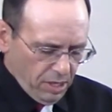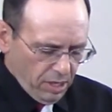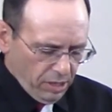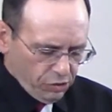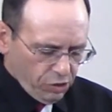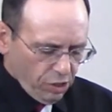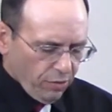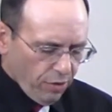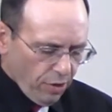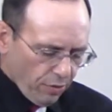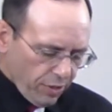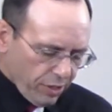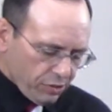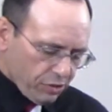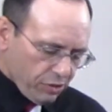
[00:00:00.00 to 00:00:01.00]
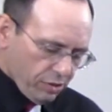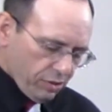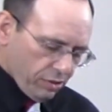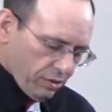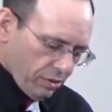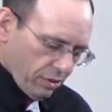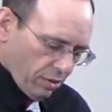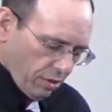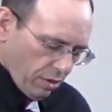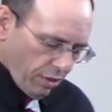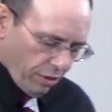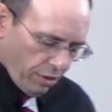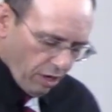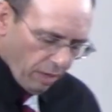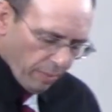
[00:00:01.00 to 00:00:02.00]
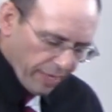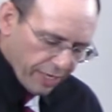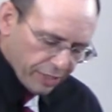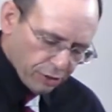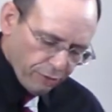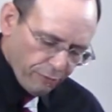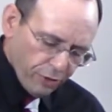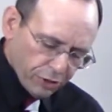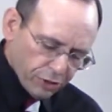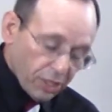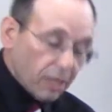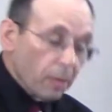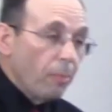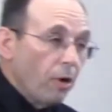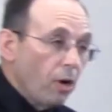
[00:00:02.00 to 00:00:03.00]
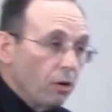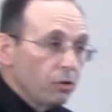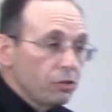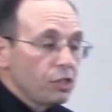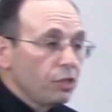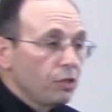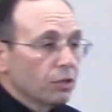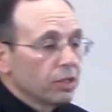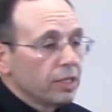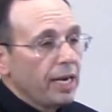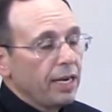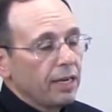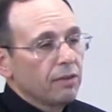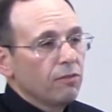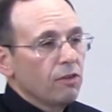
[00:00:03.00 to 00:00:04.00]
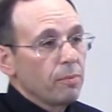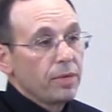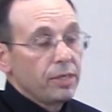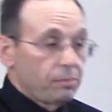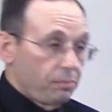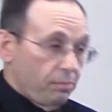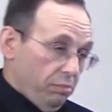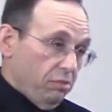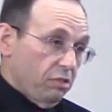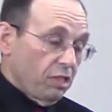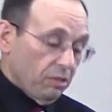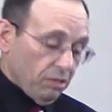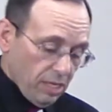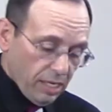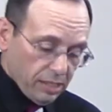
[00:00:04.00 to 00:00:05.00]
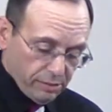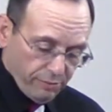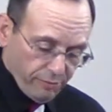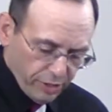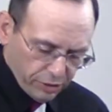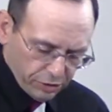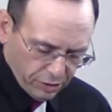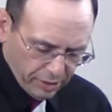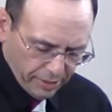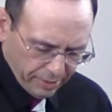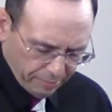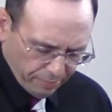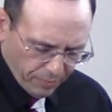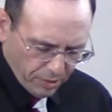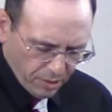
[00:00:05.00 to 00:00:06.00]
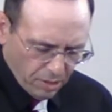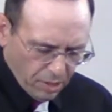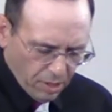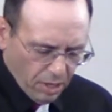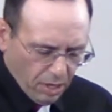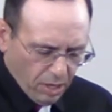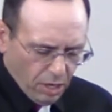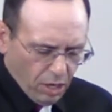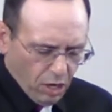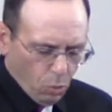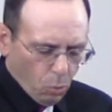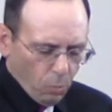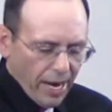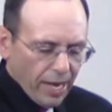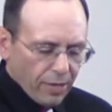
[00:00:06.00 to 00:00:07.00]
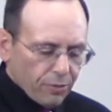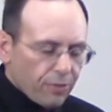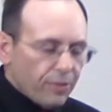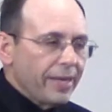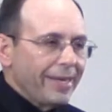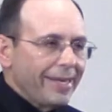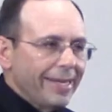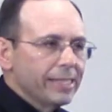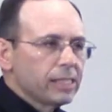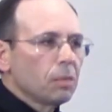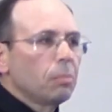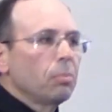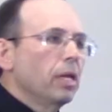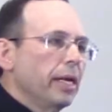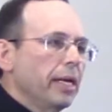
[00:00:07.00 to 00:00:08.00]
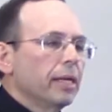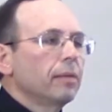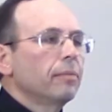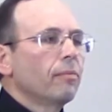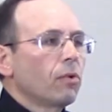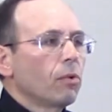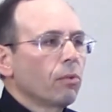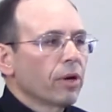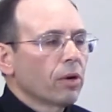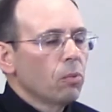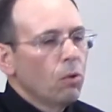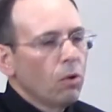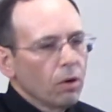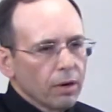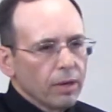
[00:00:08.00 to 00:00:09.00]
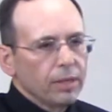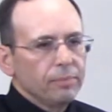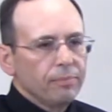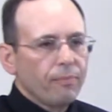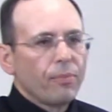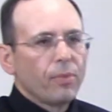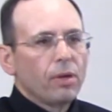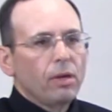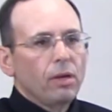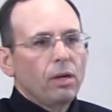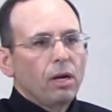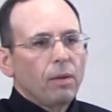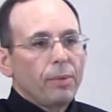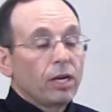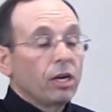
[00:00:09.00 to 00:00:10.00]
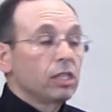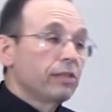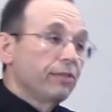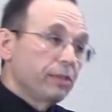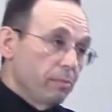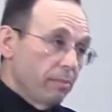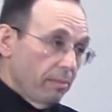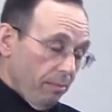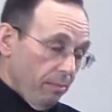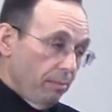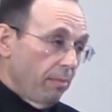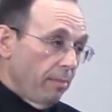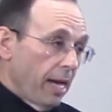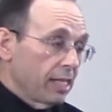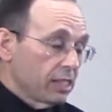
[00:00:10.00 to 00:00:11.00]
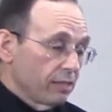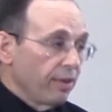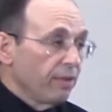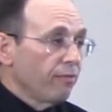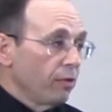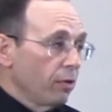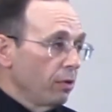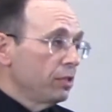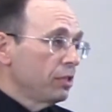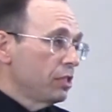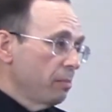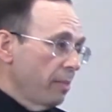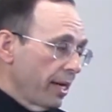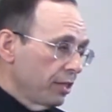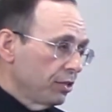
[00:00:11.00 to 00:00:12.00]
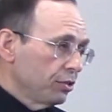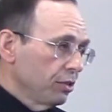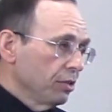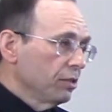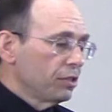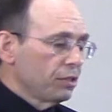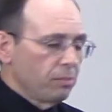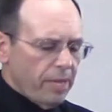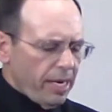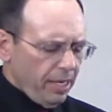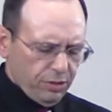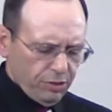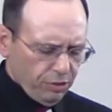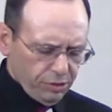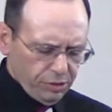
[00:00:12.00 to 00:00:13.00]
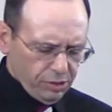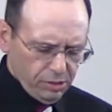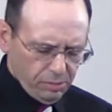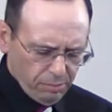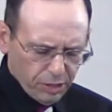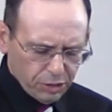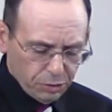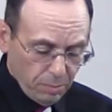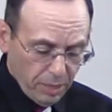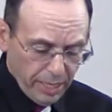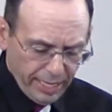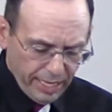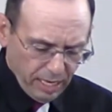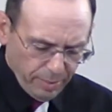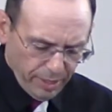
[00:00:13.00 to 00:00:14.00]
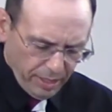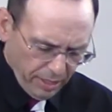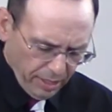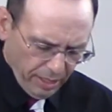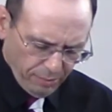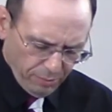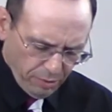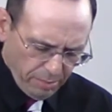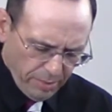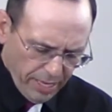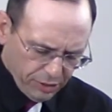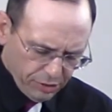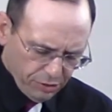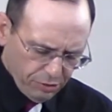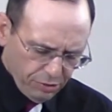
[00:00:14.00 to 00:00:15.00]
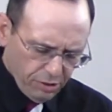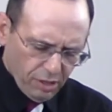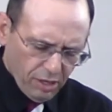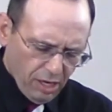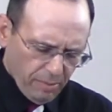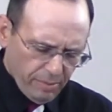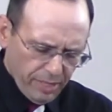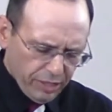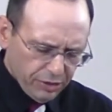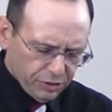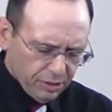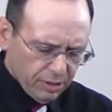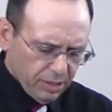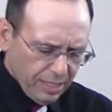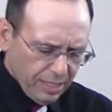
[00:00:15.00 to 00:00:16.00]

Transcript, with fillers: So though this denomination officially opposed the ordaining of women, and still does officially, rather than disciplining Rick Warren because of his massive influence, his mega church, many churches, much money coming in, I would imagine, to the denomination,